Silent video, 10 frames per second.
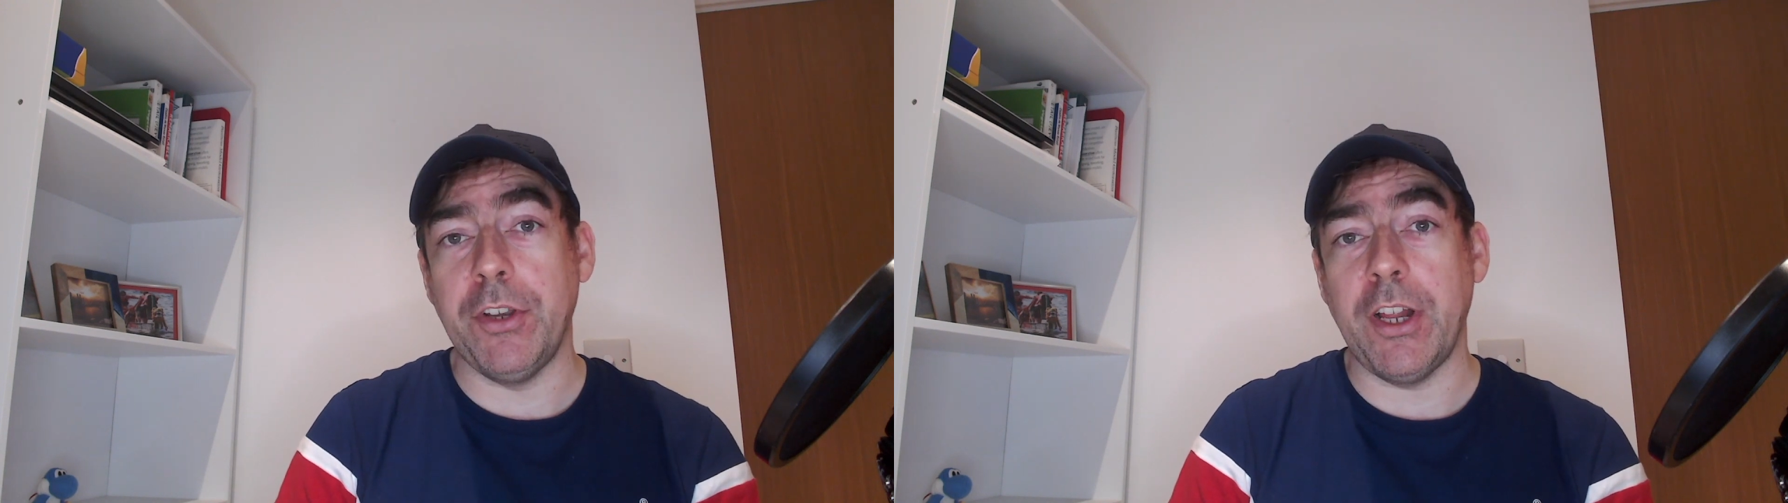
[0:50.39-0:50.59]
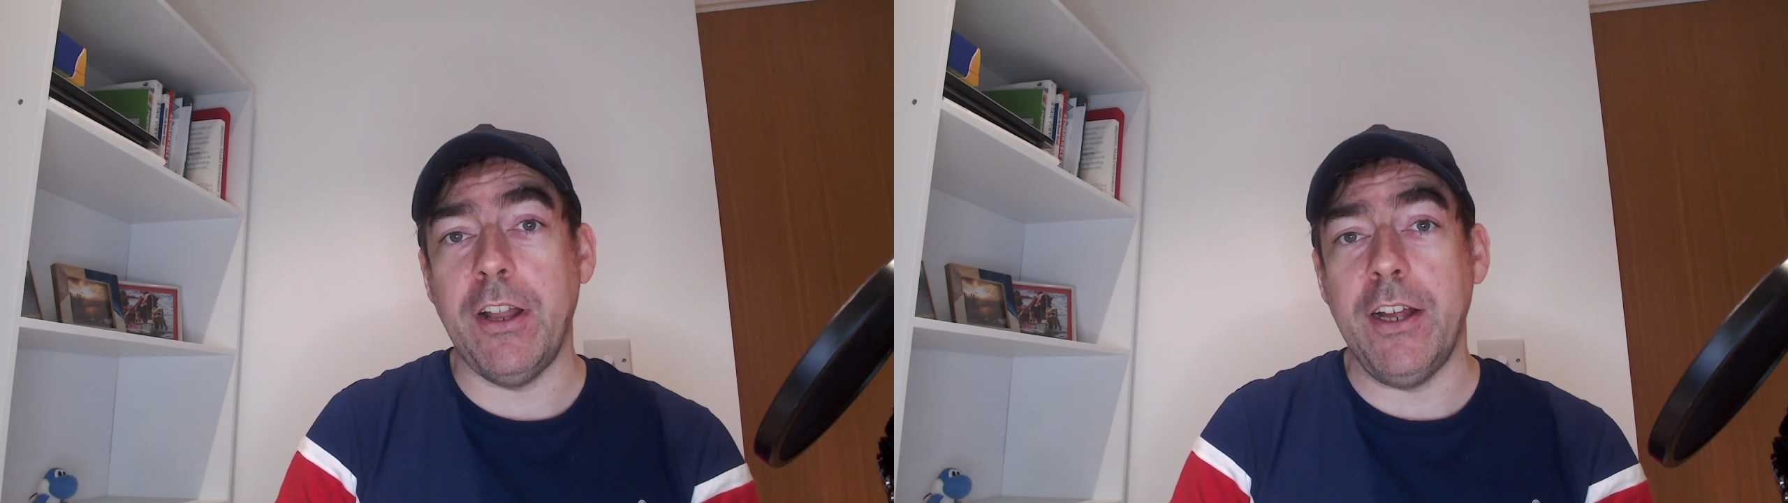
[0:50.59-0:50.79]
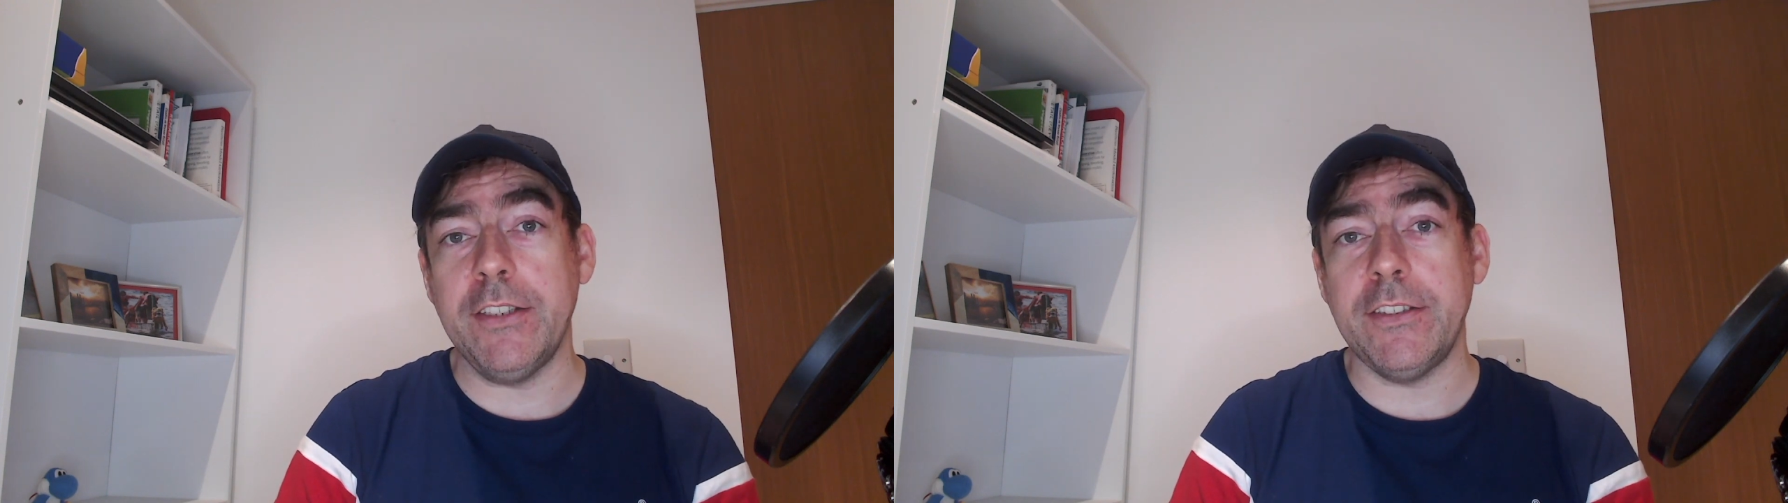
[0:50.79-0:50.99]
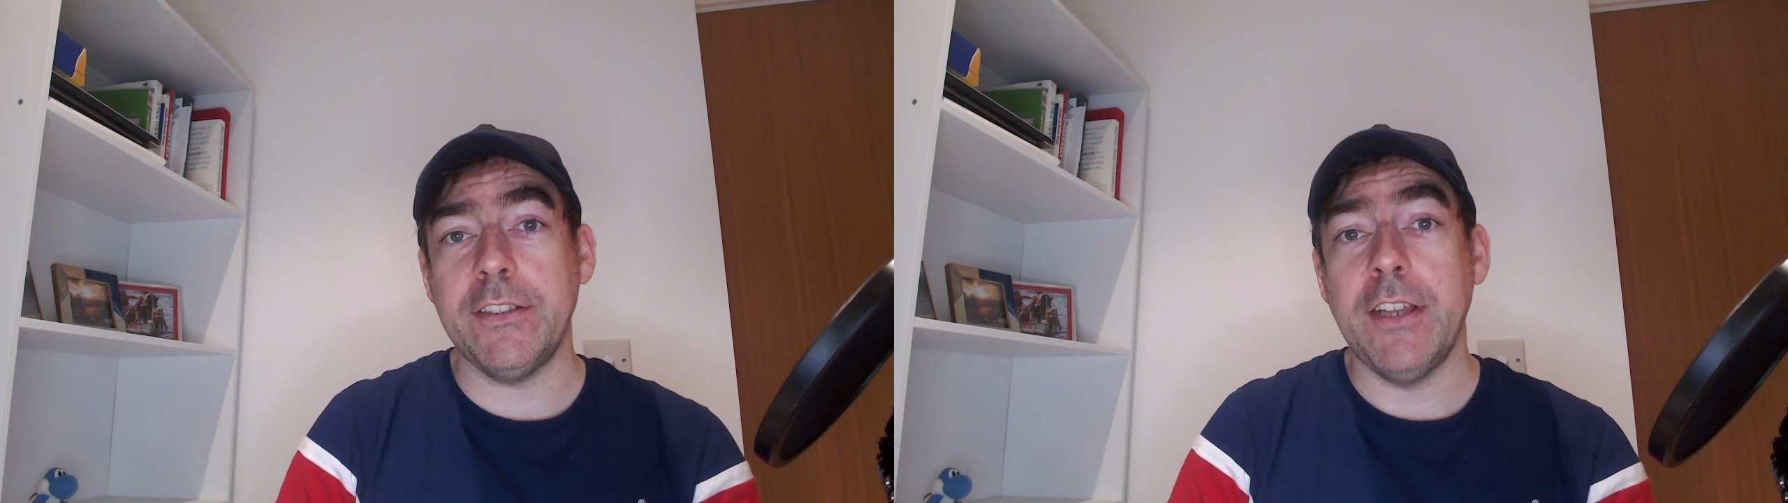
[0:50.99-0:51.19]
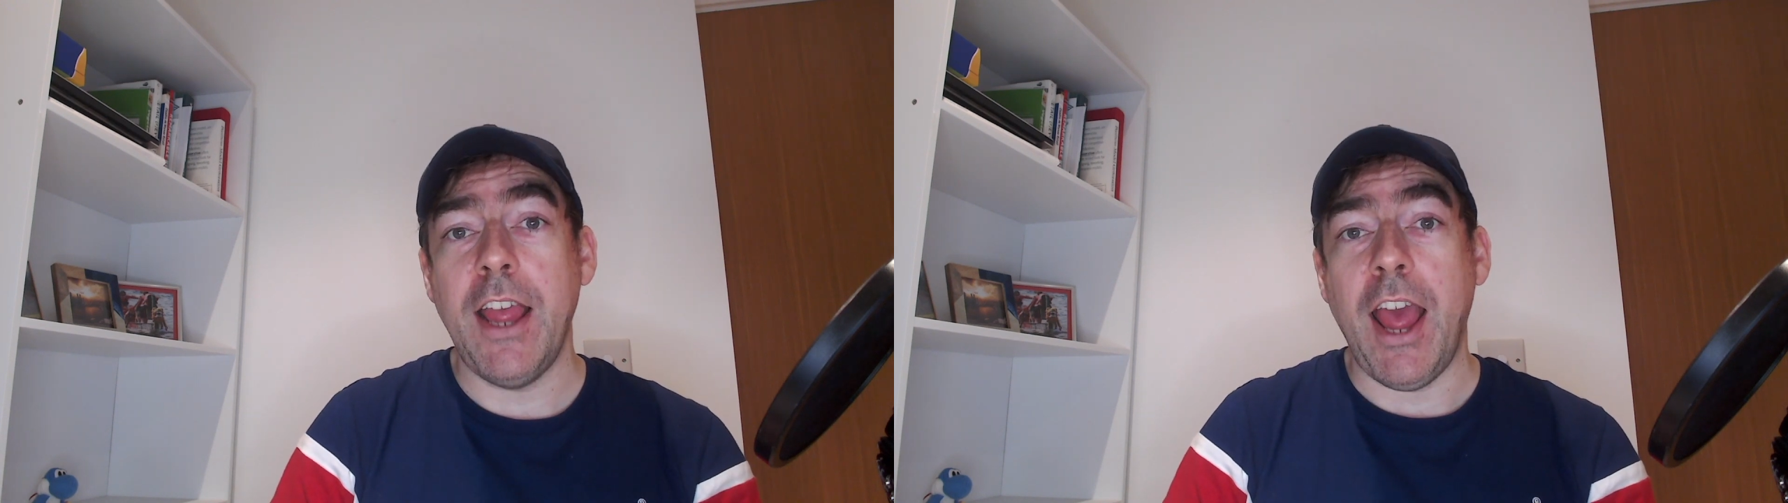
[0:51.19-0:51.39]
class
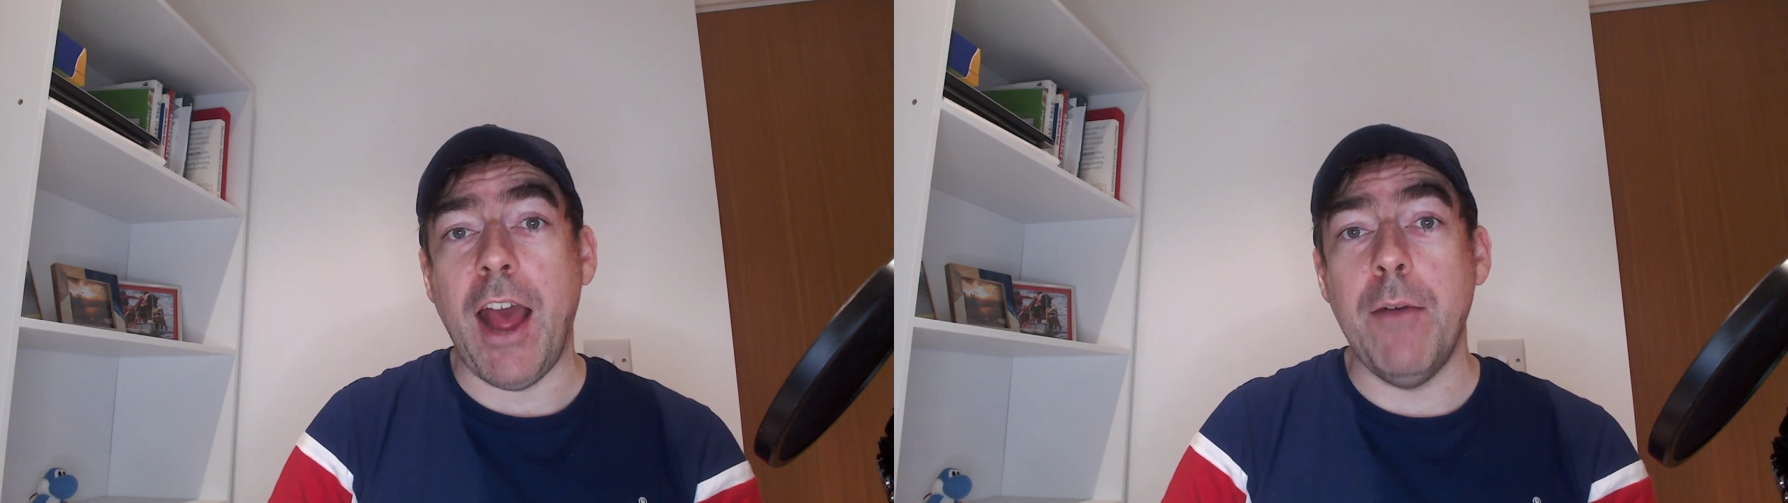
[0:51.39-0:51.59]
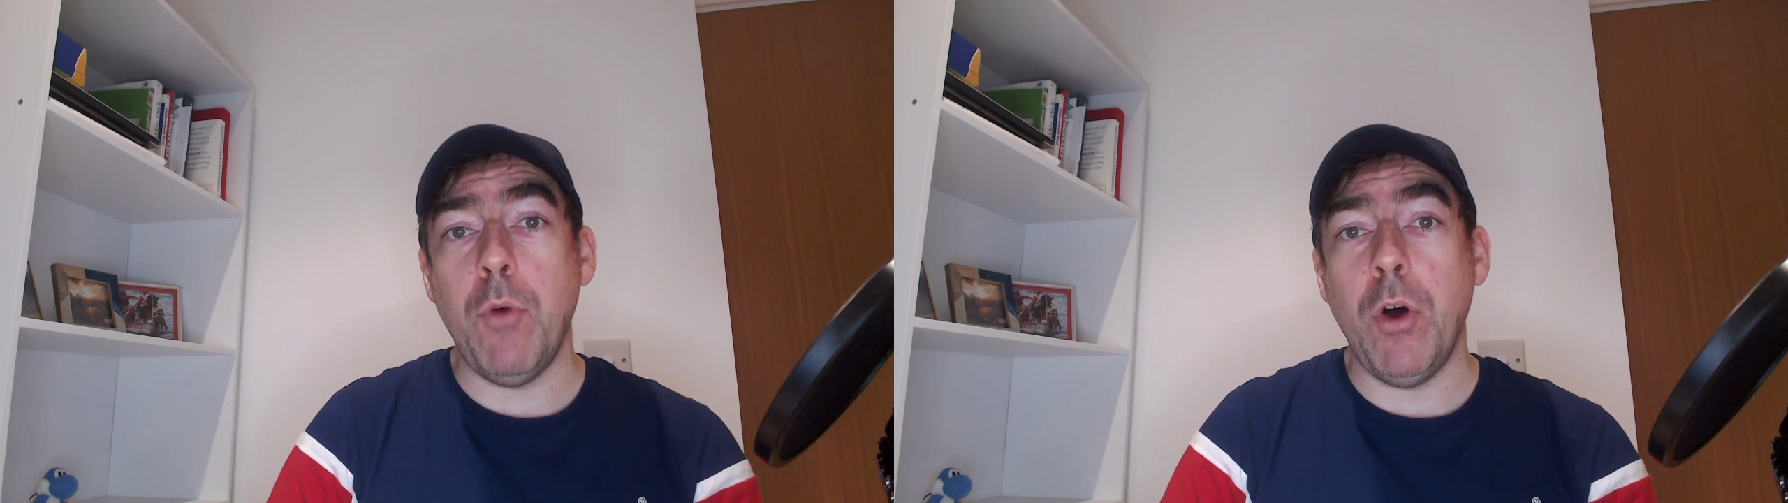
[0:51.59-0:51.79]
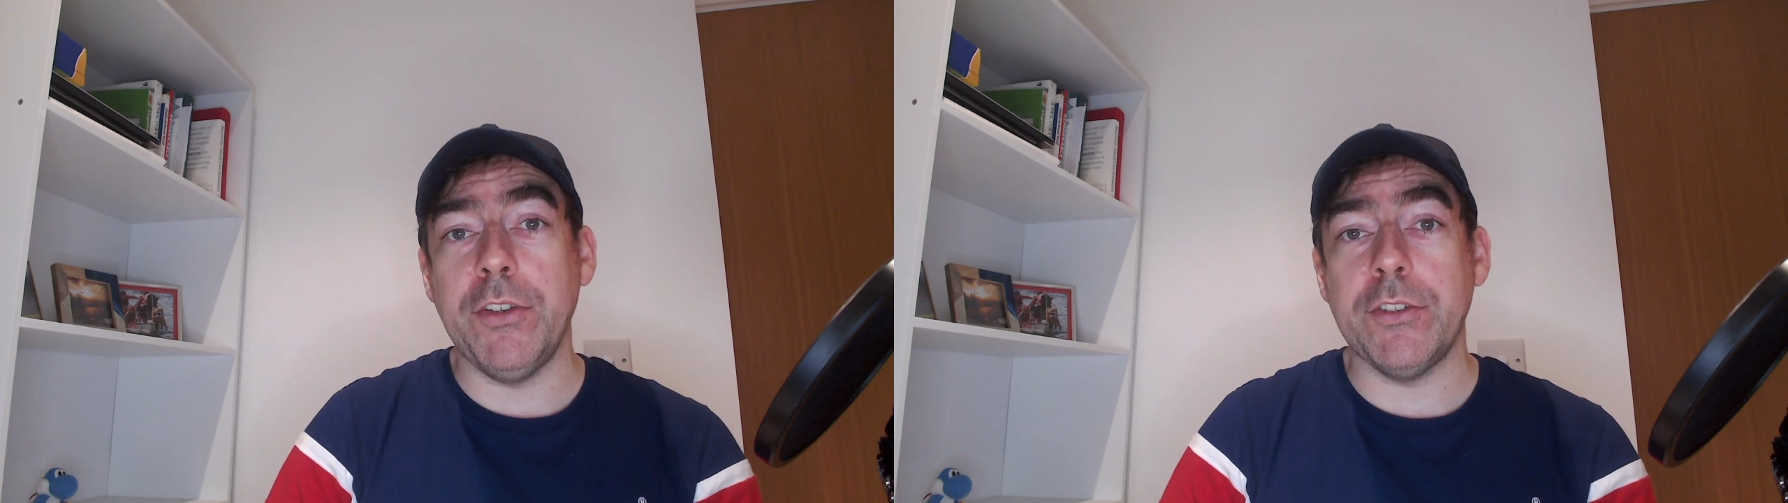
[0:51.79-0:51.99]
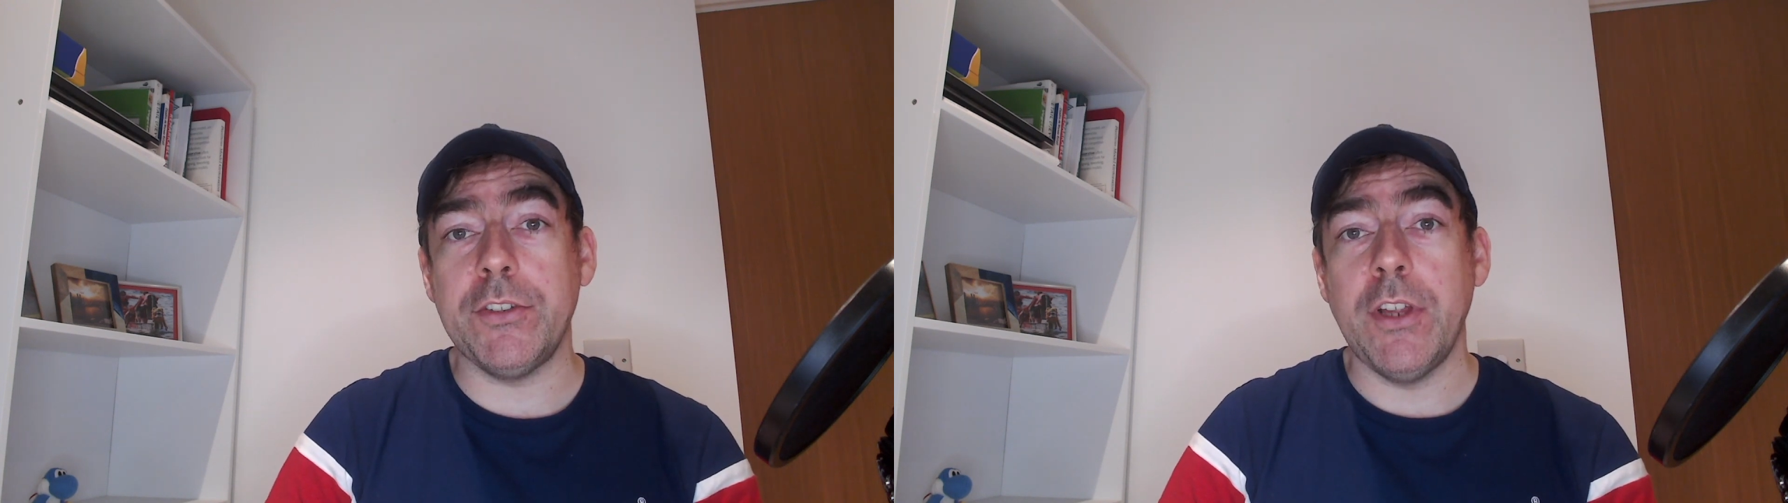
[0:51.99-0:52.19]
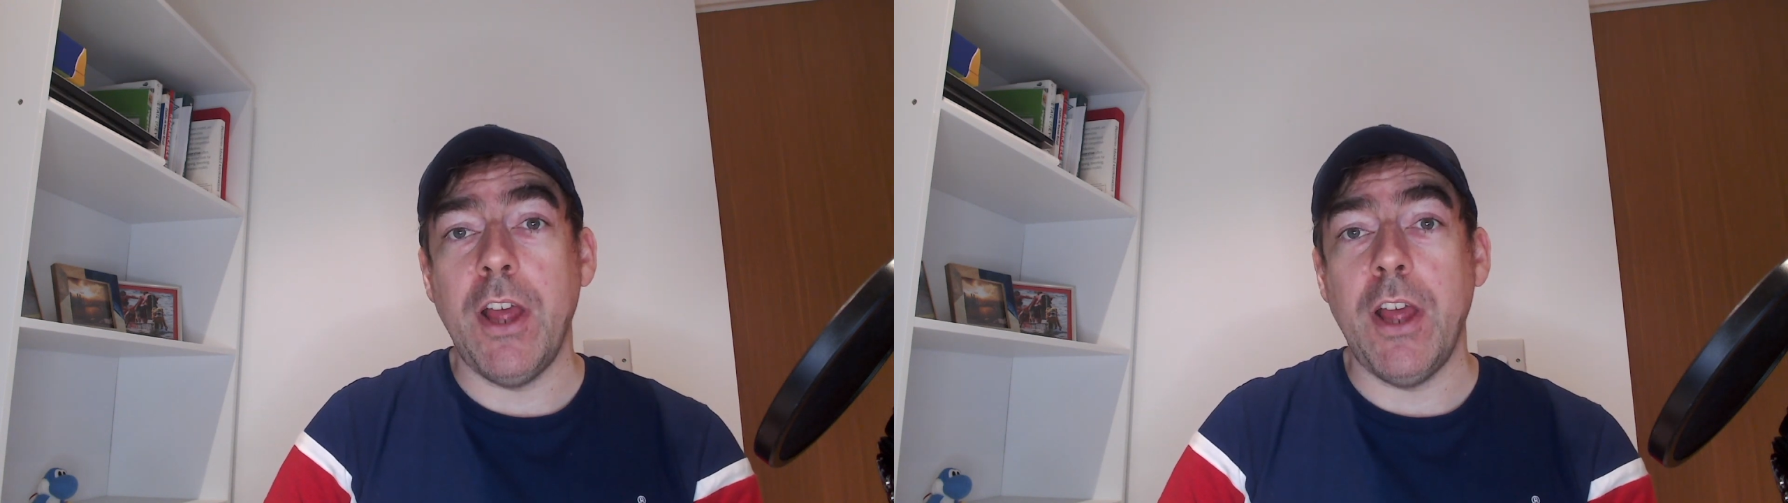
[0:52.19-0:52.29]
and want